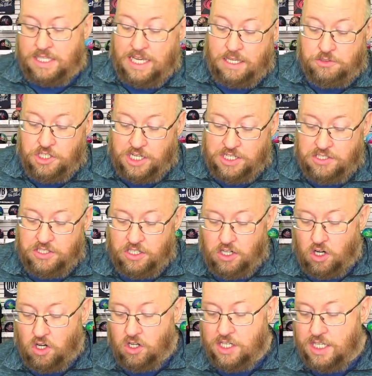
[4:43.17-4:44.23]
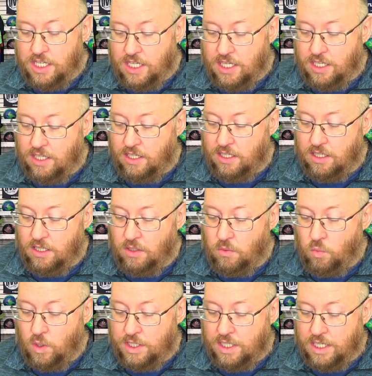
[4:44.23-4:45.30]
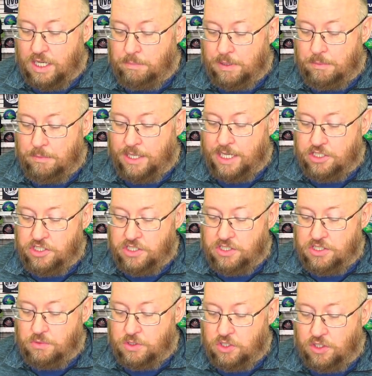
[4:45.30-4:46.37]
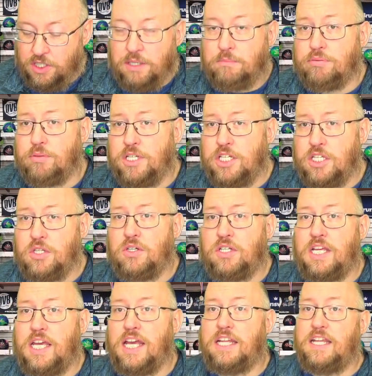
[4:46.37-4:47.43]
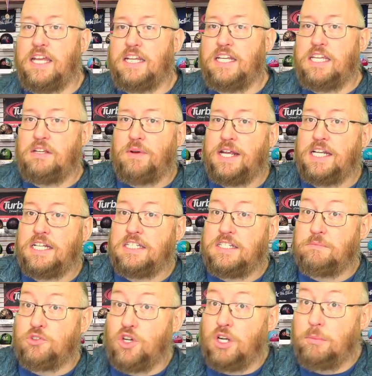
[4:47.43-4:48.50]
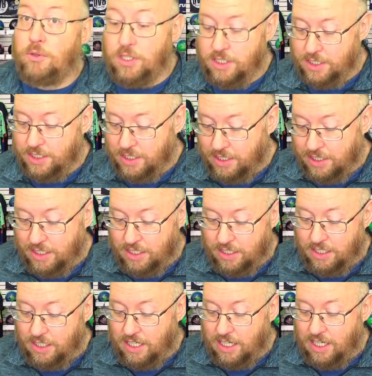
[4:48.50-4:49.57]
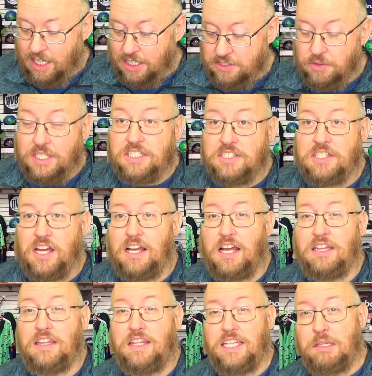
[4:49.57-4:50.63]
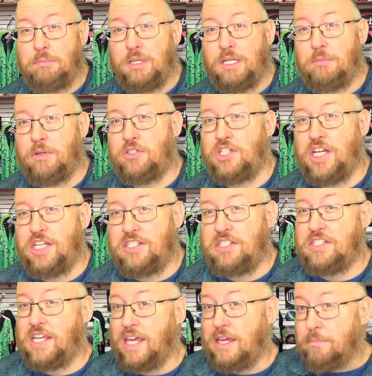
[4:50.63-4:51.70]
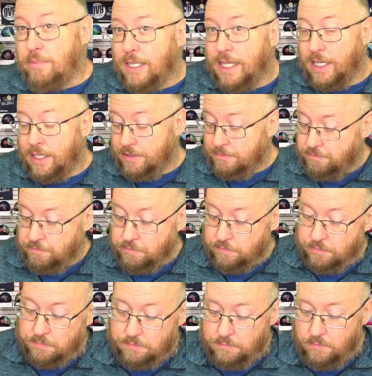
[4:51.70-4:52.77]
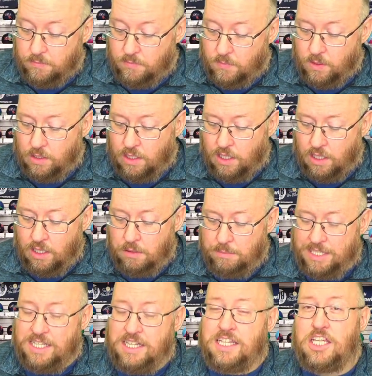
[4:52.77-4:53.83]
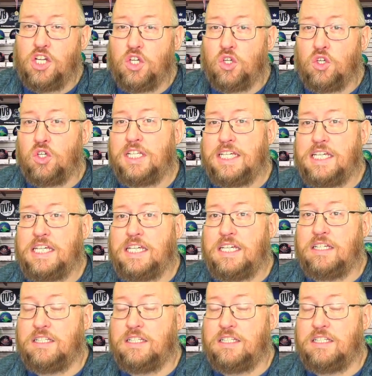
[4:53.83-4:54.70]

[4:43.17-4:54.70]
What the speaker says: Jason had already won a couple of matches and was looking pretty good, and then he ran into some trouble. So let's talk a little bit about Jason's game plan. In the early